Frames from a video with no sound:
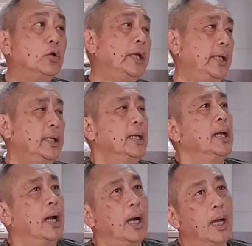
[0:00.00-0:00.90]
Okay.
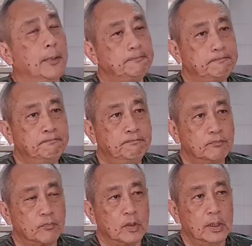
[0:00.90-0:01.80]
I
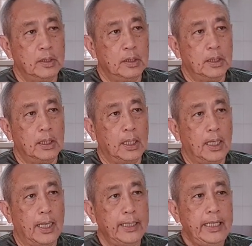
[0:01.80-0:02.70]

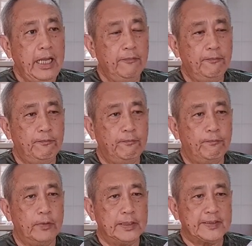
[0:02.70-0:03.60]
have
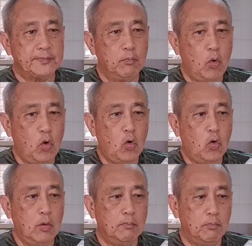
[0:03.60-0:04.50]
a
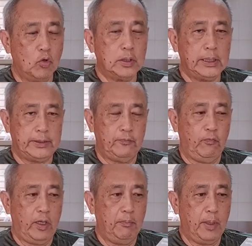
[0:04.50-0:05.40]
small booklet
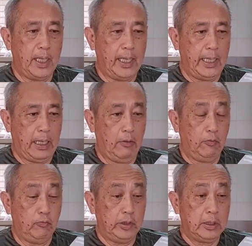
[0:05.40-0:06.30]
whereby I
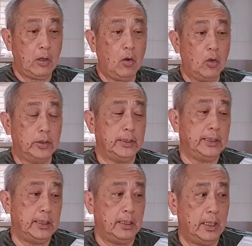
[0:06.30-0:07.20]
will record
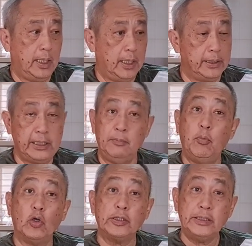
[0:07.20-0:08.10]
the
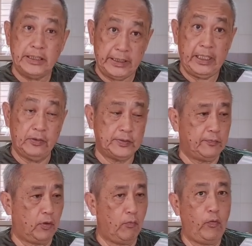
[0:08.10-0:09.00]
important details,
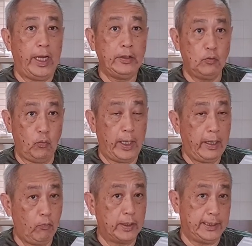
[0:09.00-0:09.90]
from where to
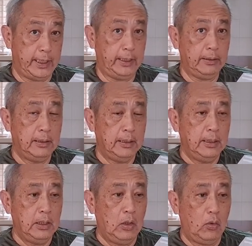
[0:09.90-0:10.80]
where, what date,
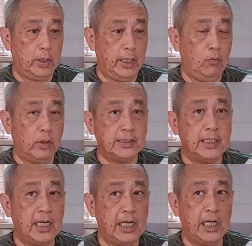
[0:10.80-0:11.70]
okay, what
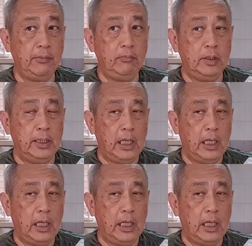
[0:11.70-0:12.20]
time